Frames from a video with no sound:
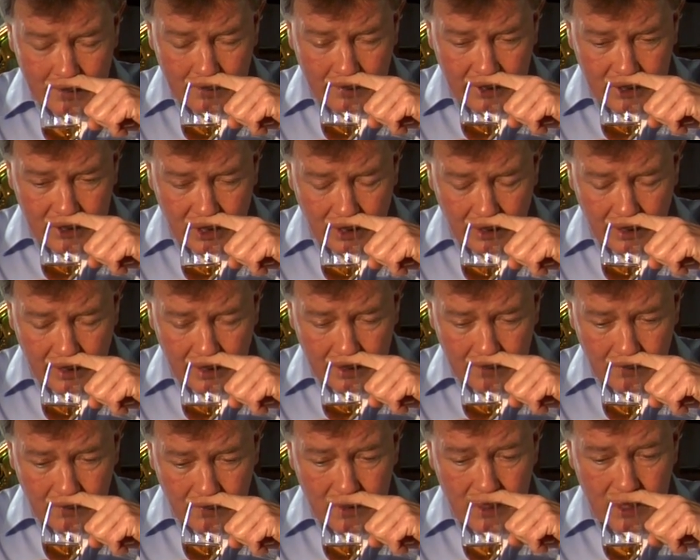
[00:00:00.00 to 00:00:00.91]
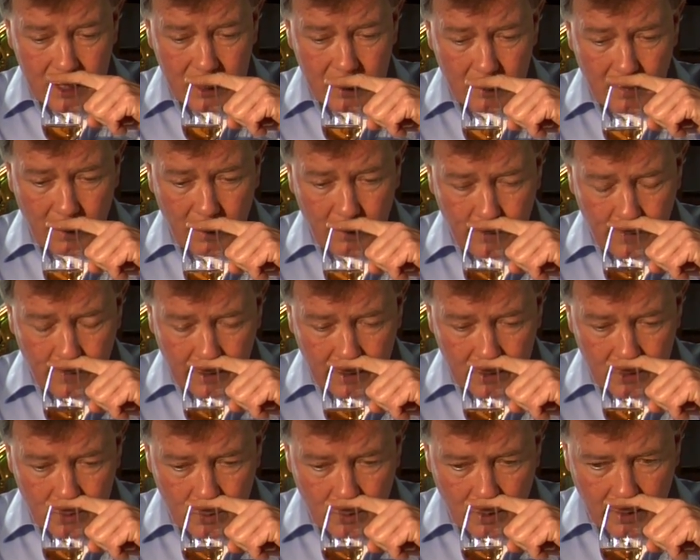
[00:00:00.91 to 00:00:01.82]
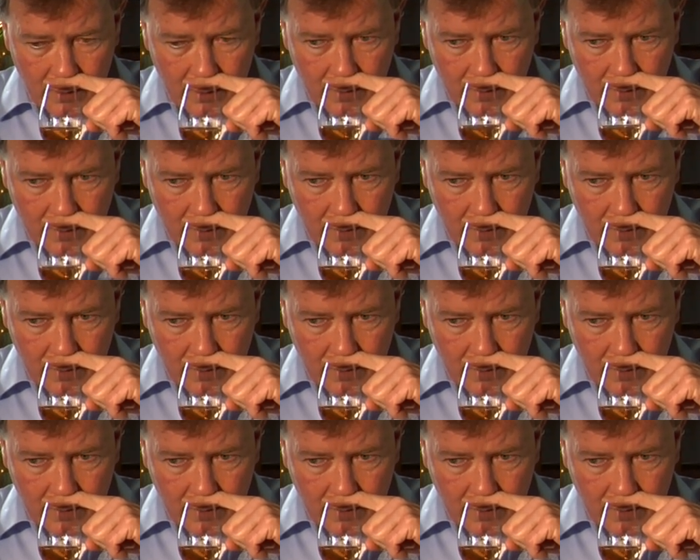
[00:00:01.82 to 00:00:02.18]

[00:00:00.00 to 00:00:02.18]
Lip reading: immediately, just about a finger's width.